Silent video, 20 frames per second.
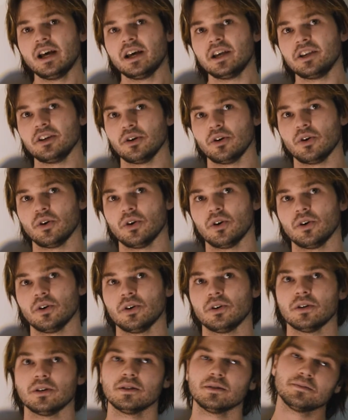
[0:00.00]

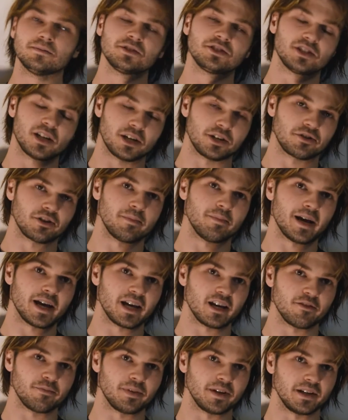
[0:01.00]
Your surgery may
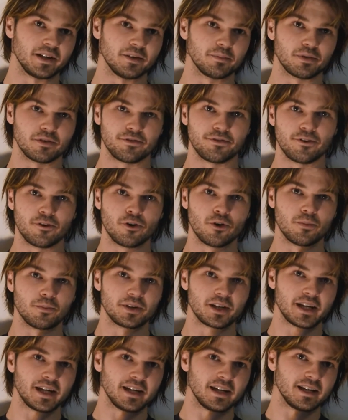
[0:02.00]
have been
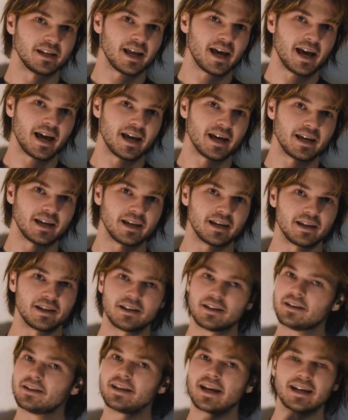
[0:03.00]
performed in
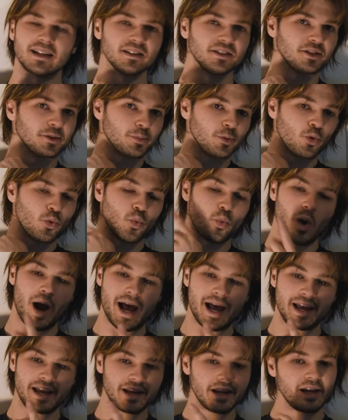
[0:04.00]
a negligible
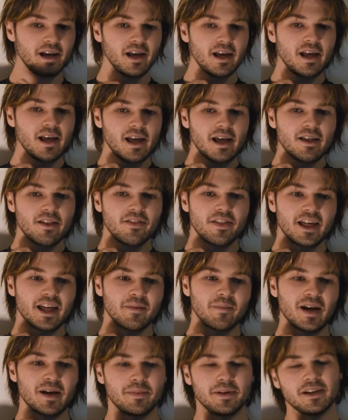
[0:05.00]
way. There
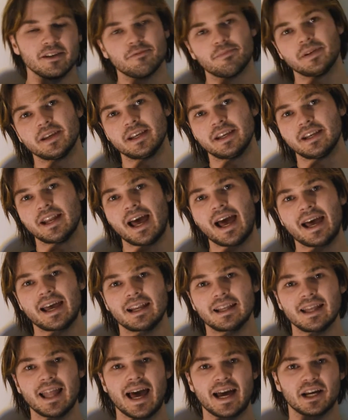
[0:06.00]
may have been
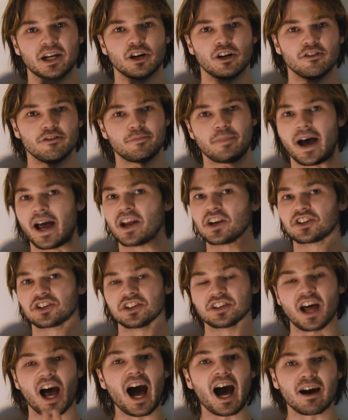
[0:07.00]
a lack of
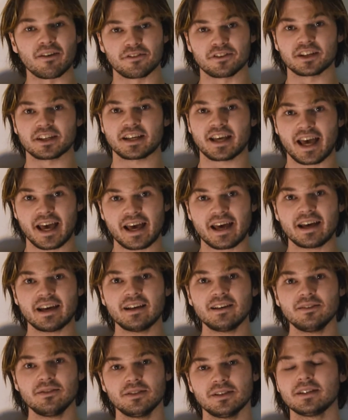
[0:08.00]
patient
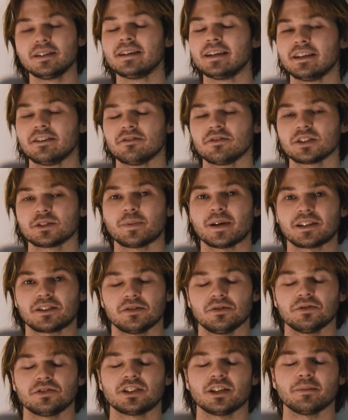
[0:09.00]
aftercare in respect
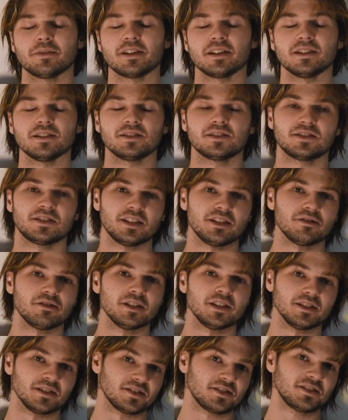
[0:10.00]
to some of the
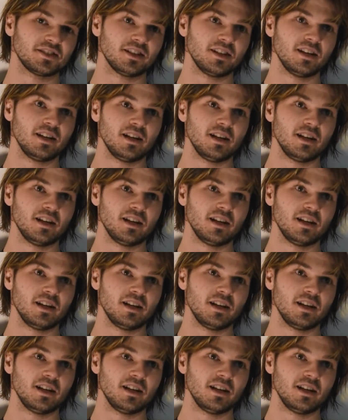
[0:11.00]
serious